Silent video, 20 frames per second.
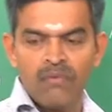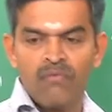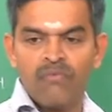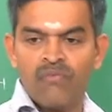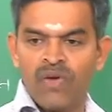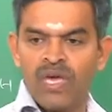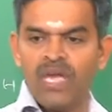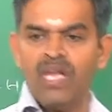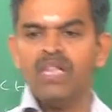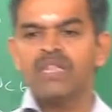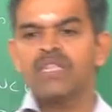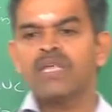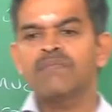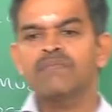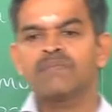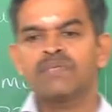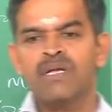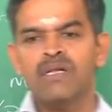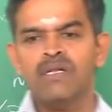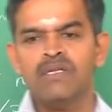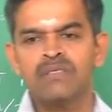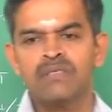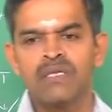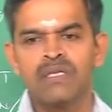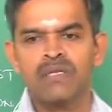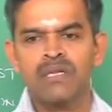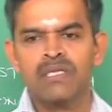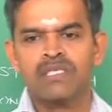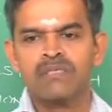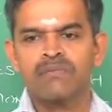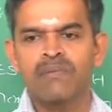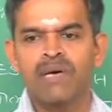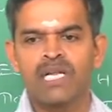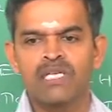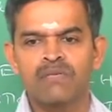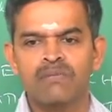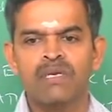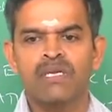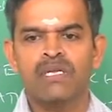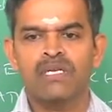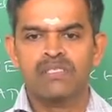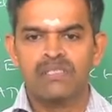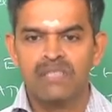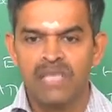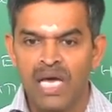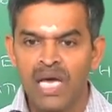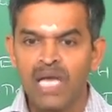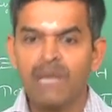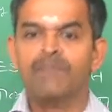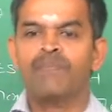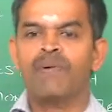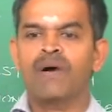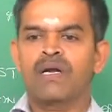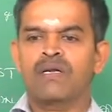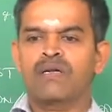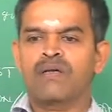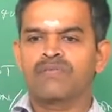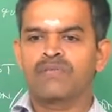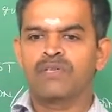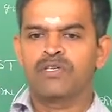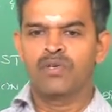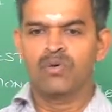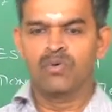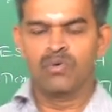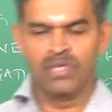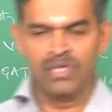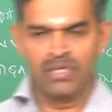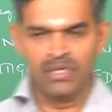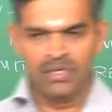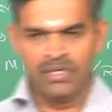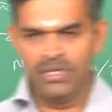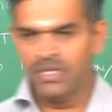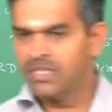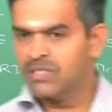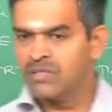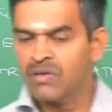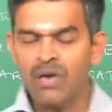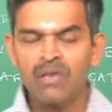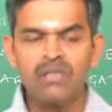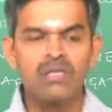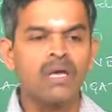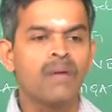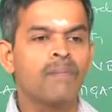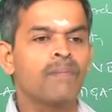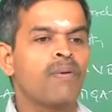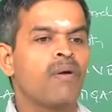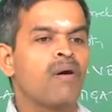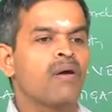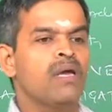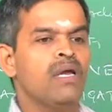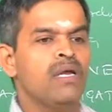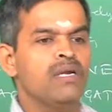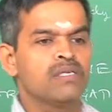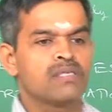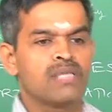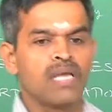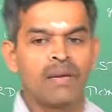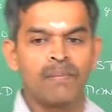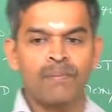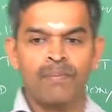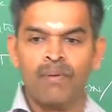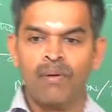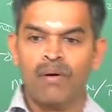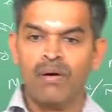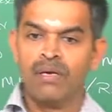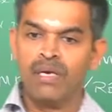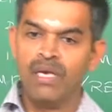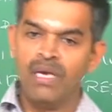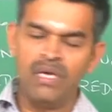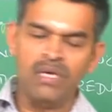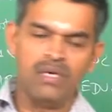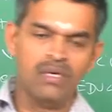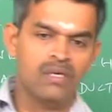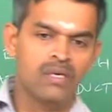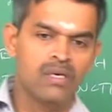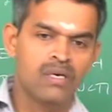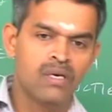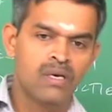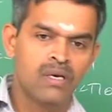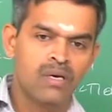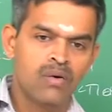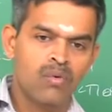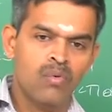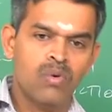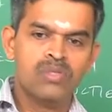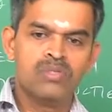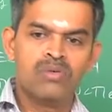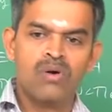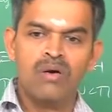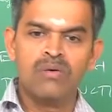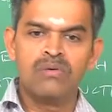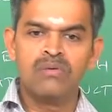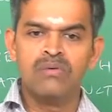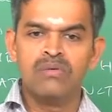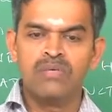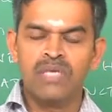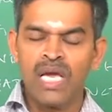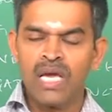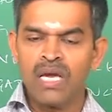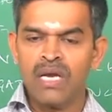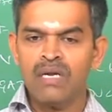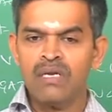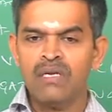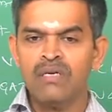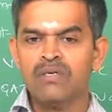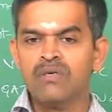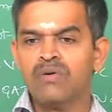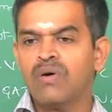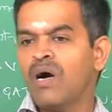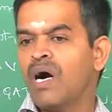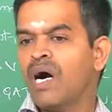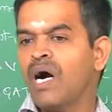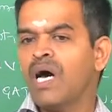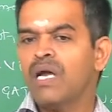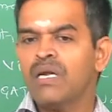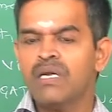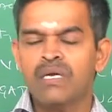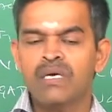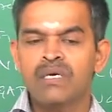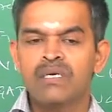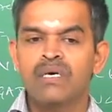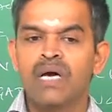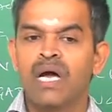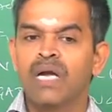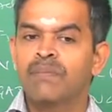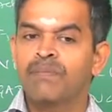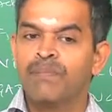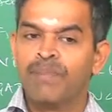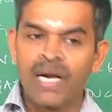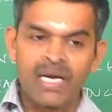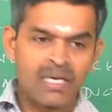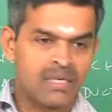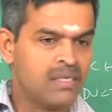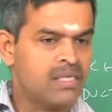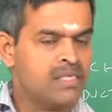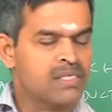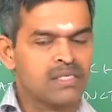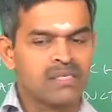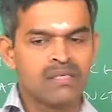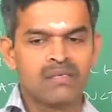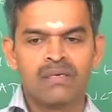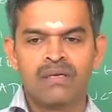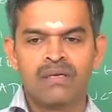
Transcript: feel themselves that risk management is their part of the duty. It is not the employer, it is the employee who has got to take it into heart and practice